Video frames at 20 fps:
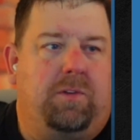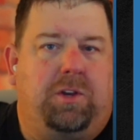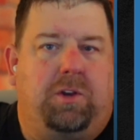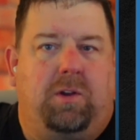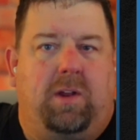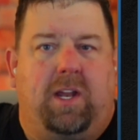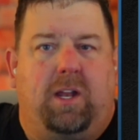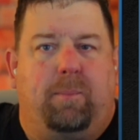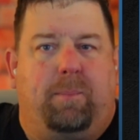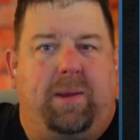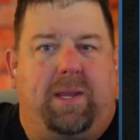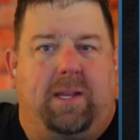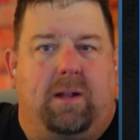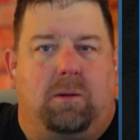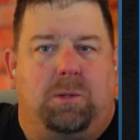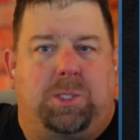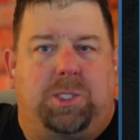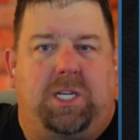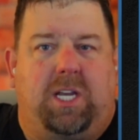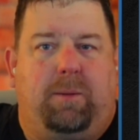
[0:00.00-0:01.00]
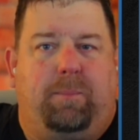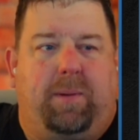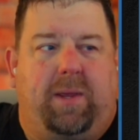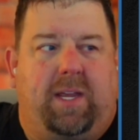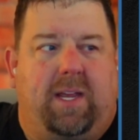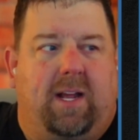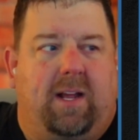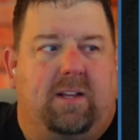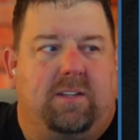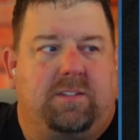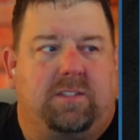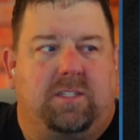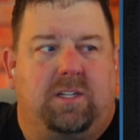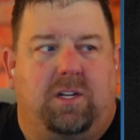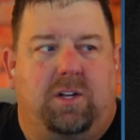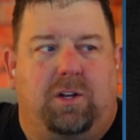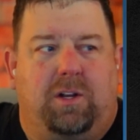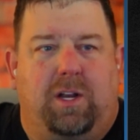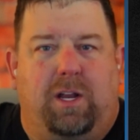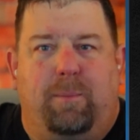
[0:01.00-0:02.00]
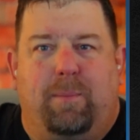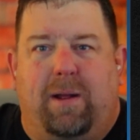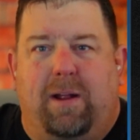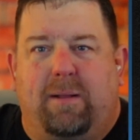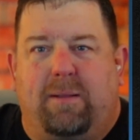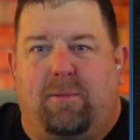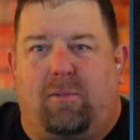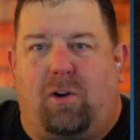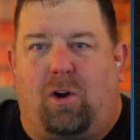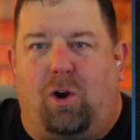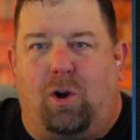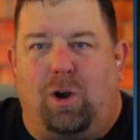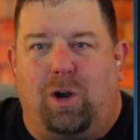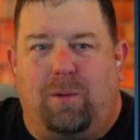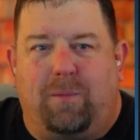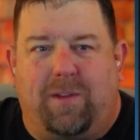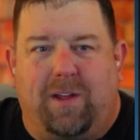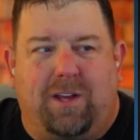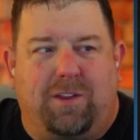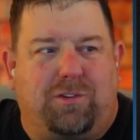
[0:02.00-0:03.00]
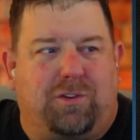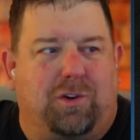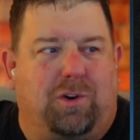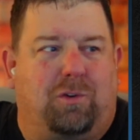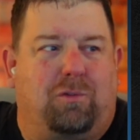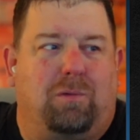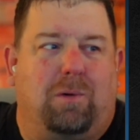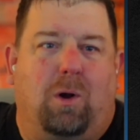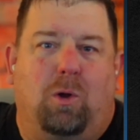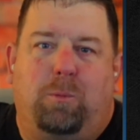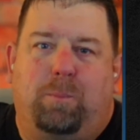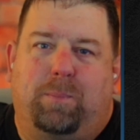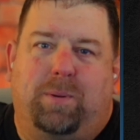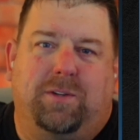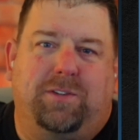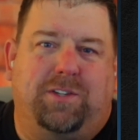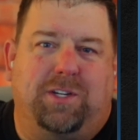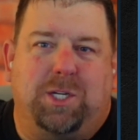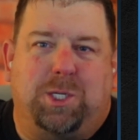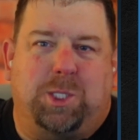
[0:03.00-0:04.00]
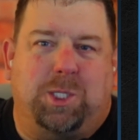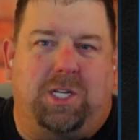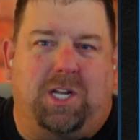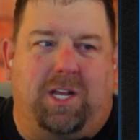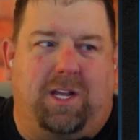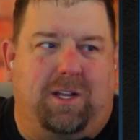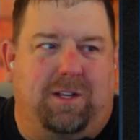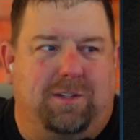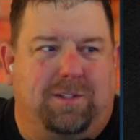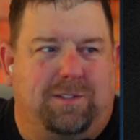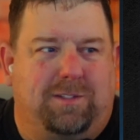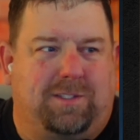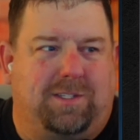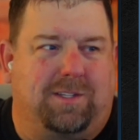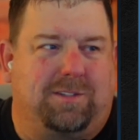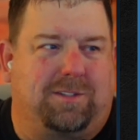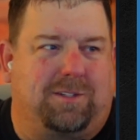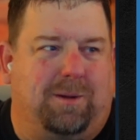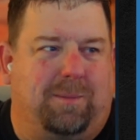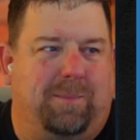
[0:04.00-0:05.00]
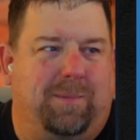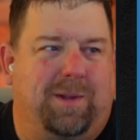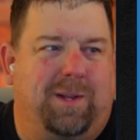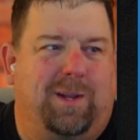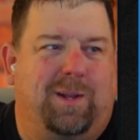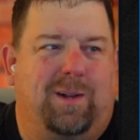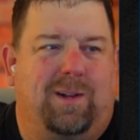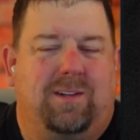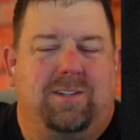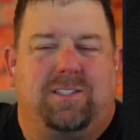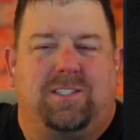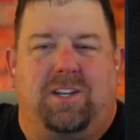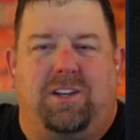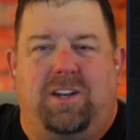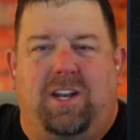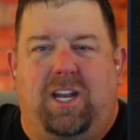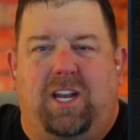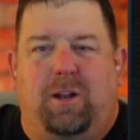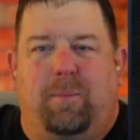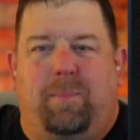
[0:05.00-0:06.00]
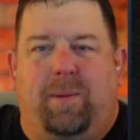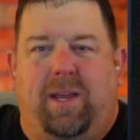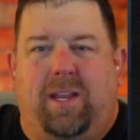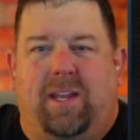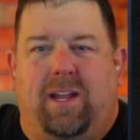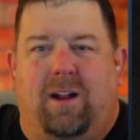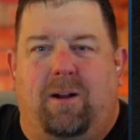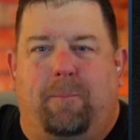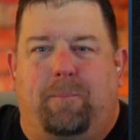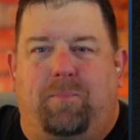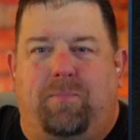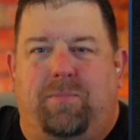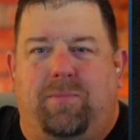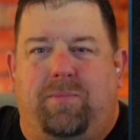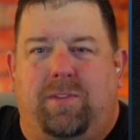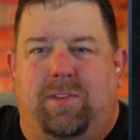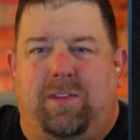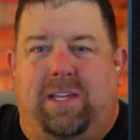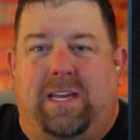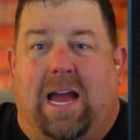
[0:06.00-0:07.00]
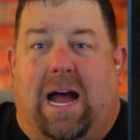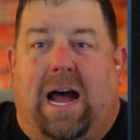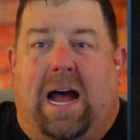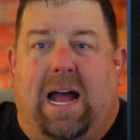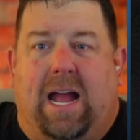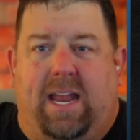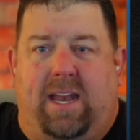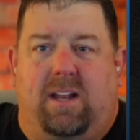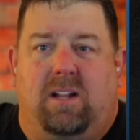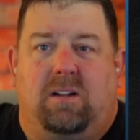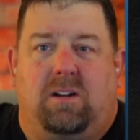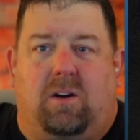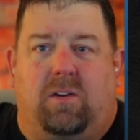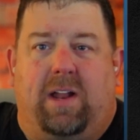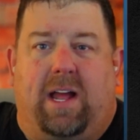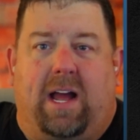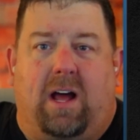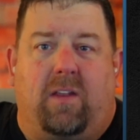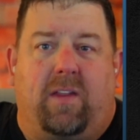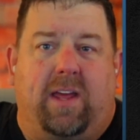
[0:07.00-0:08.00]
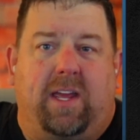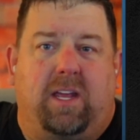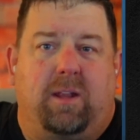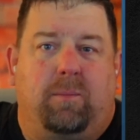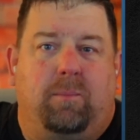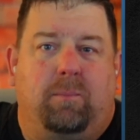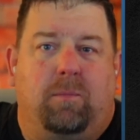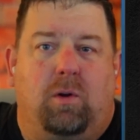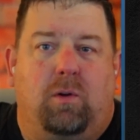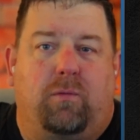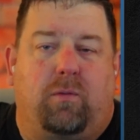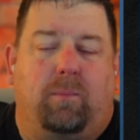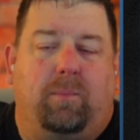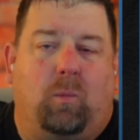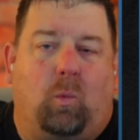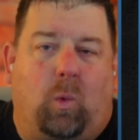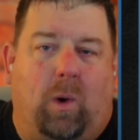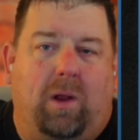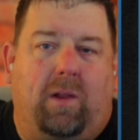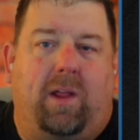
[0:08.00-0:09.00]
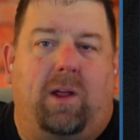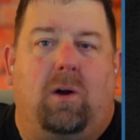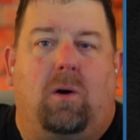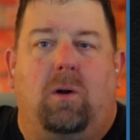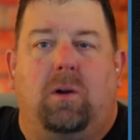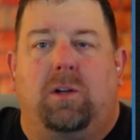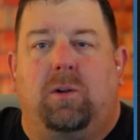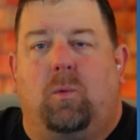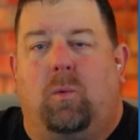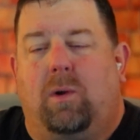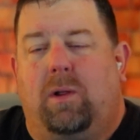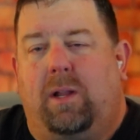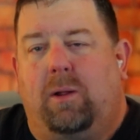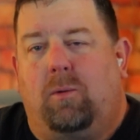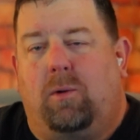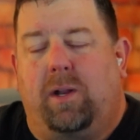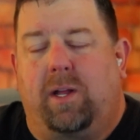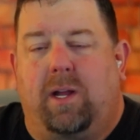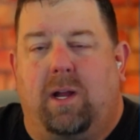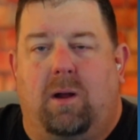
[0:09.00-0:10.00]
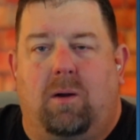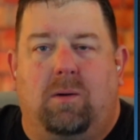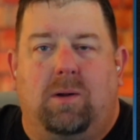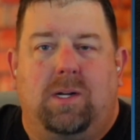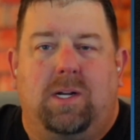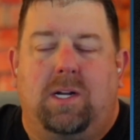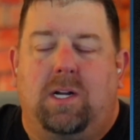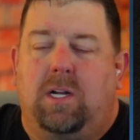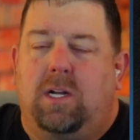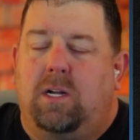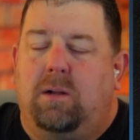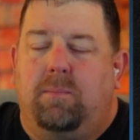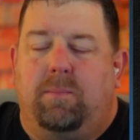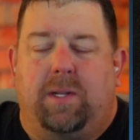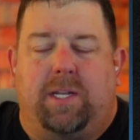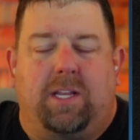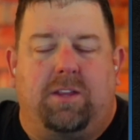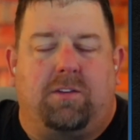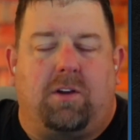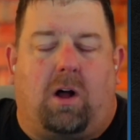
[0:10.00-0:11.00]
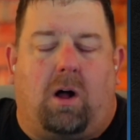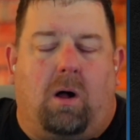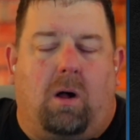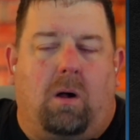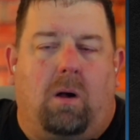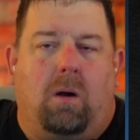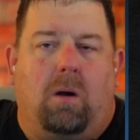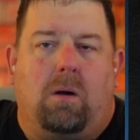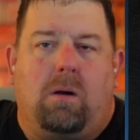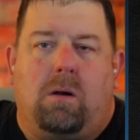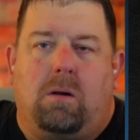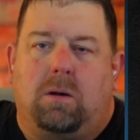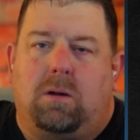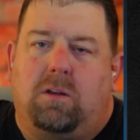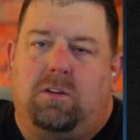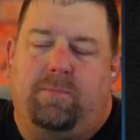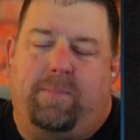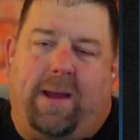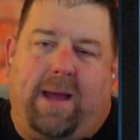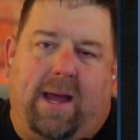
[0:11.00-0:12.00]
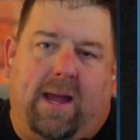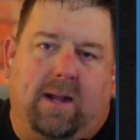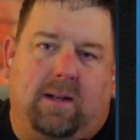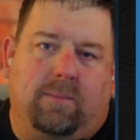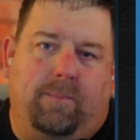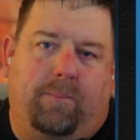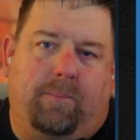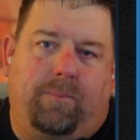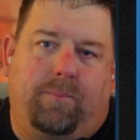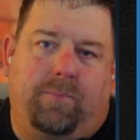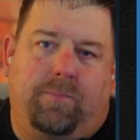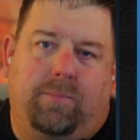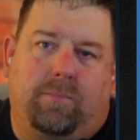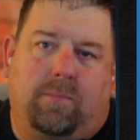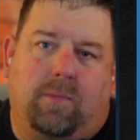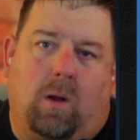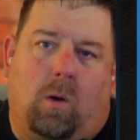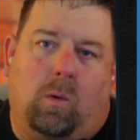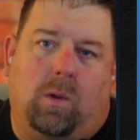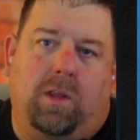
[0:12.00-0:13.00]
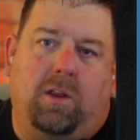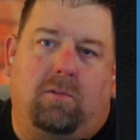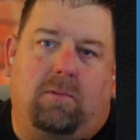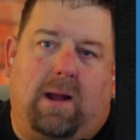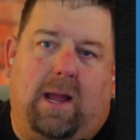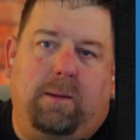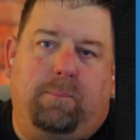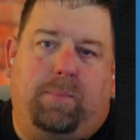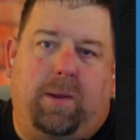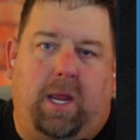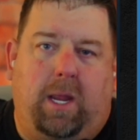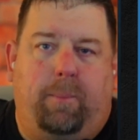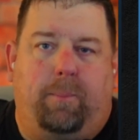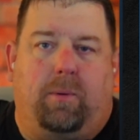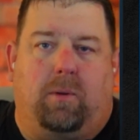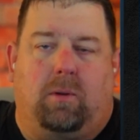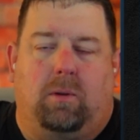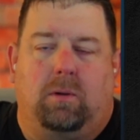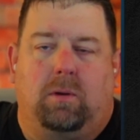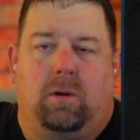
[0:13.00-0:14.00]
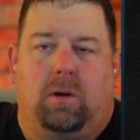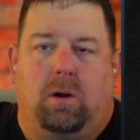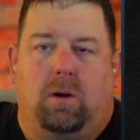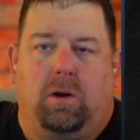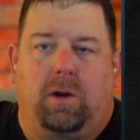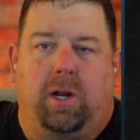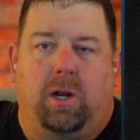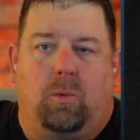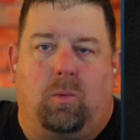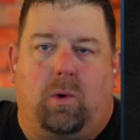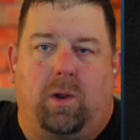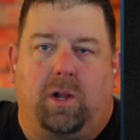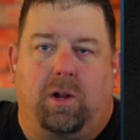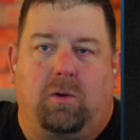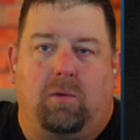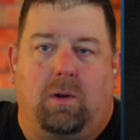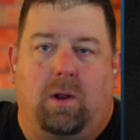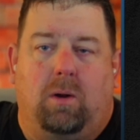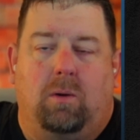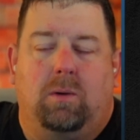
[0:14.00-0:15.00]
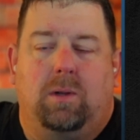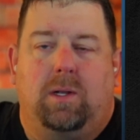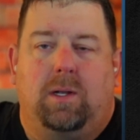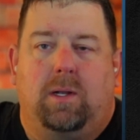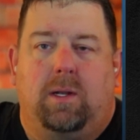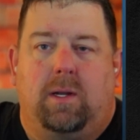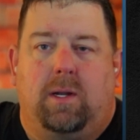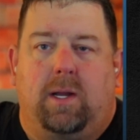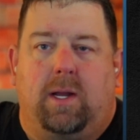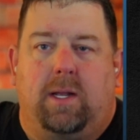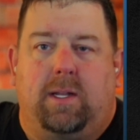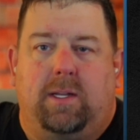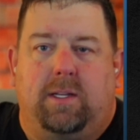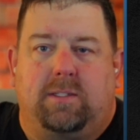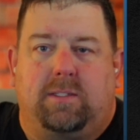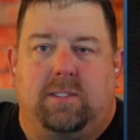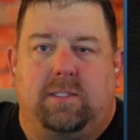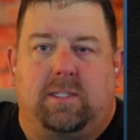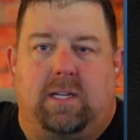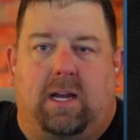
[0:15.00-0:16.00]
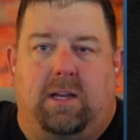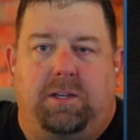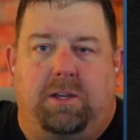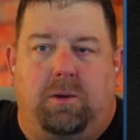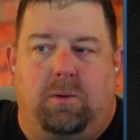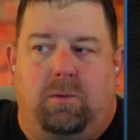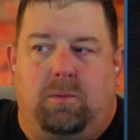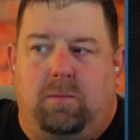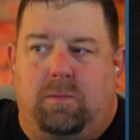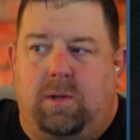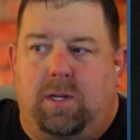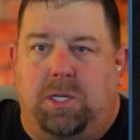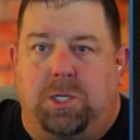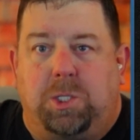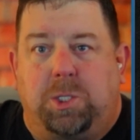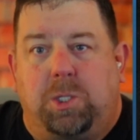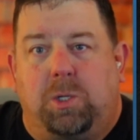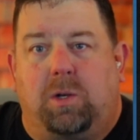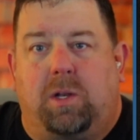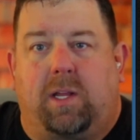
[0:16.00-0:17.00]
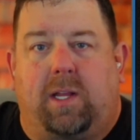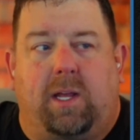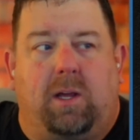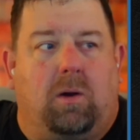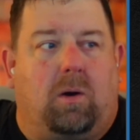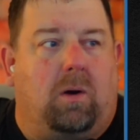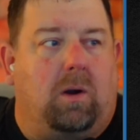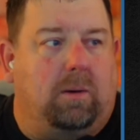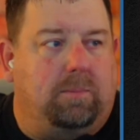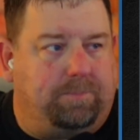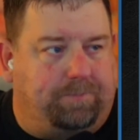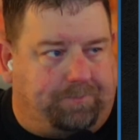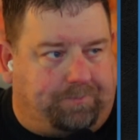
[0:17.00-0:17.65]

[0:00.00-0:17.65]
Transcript: You need to be their GPS. Anybody has ever heard of this? The growth positioning system. So you need to be their guide on how they can move from where they are to where they want to go. But this all goes back. Only the right people are going to want to grow. And this is how you ensure that they are.